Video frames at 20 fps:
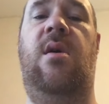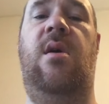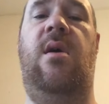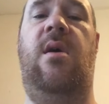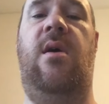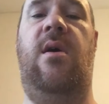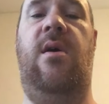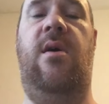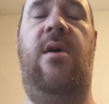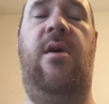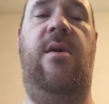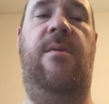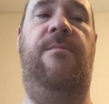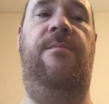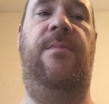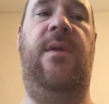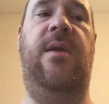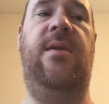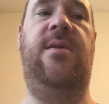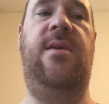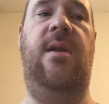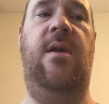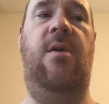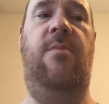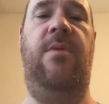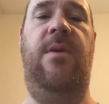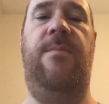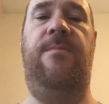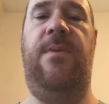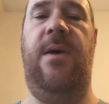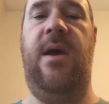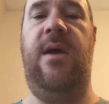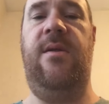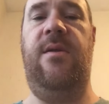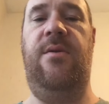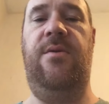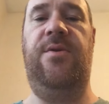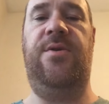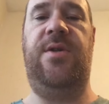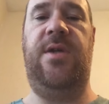It's a little bit better
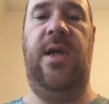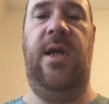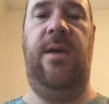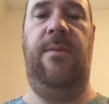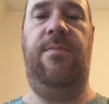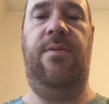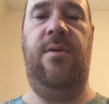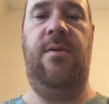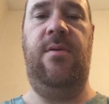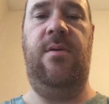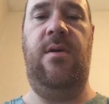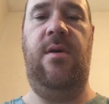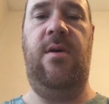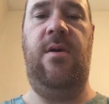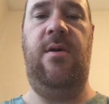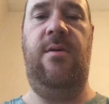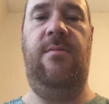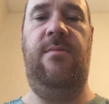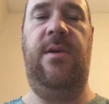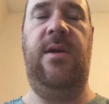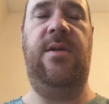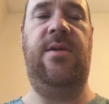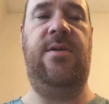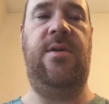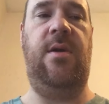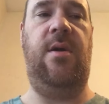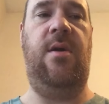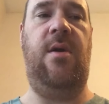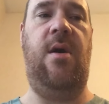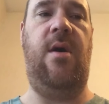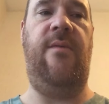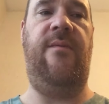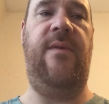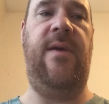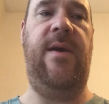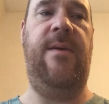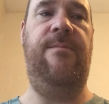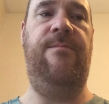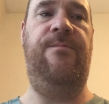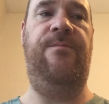than cheap instant
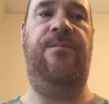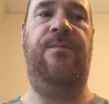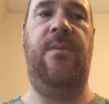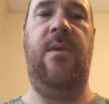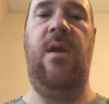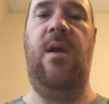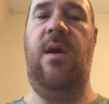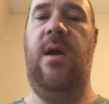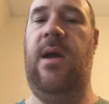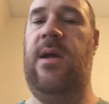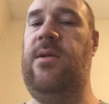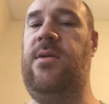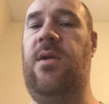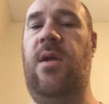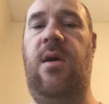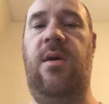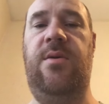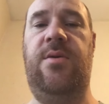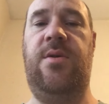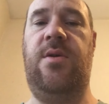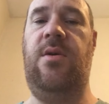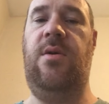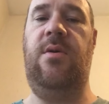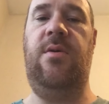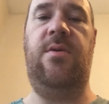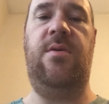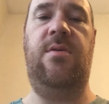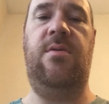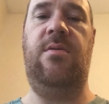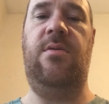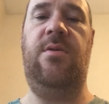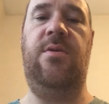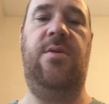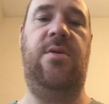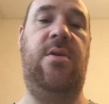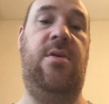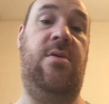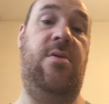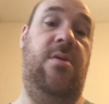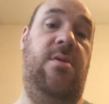coffee. It's not as good as
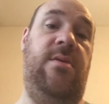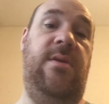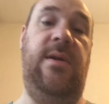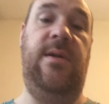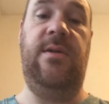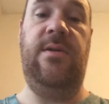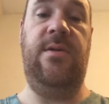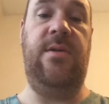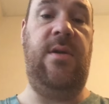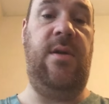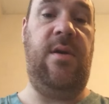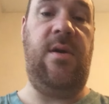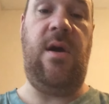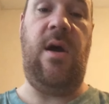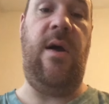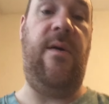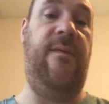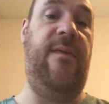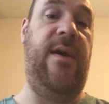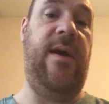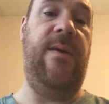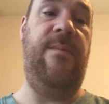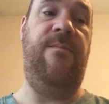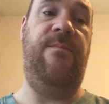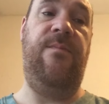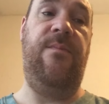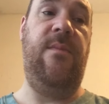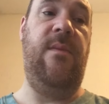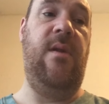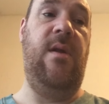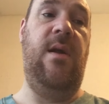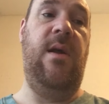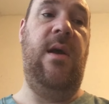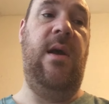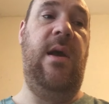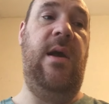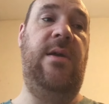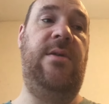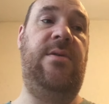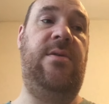the good instant coffee.
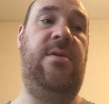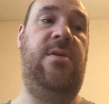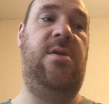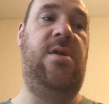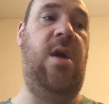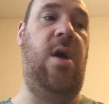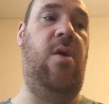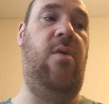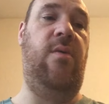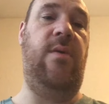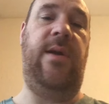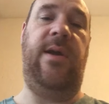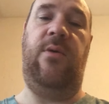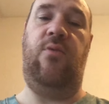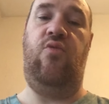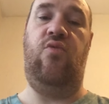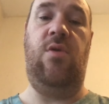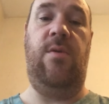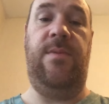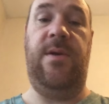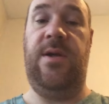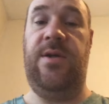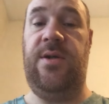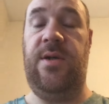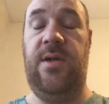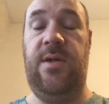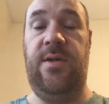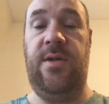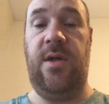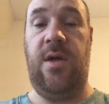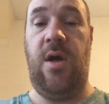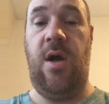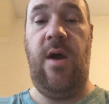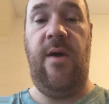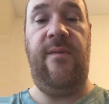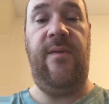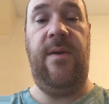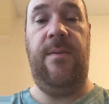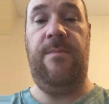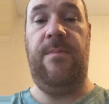It's totally rubbish as a
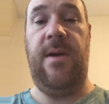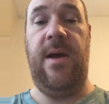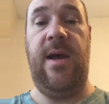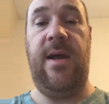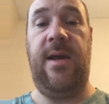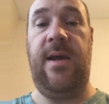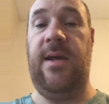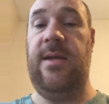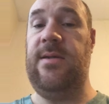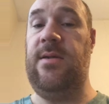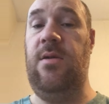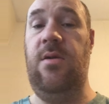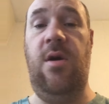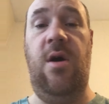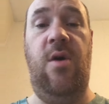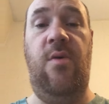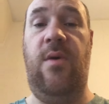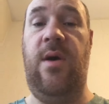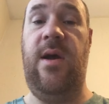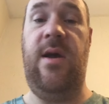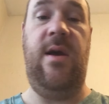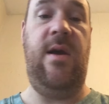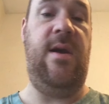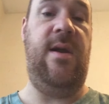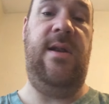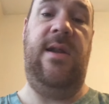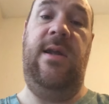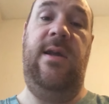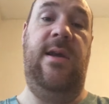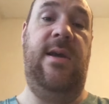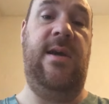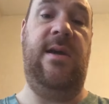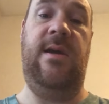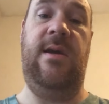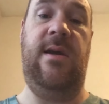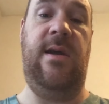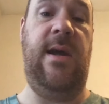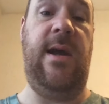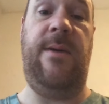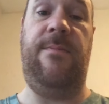coffee bag. It's nowhere near
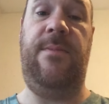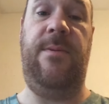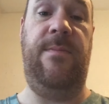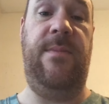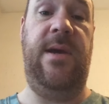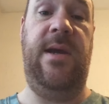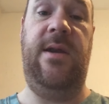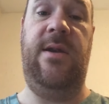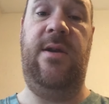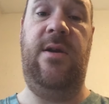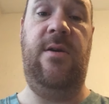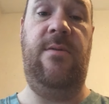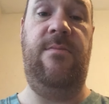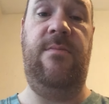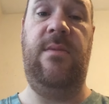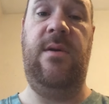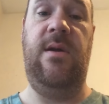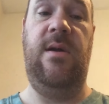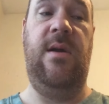happy medium.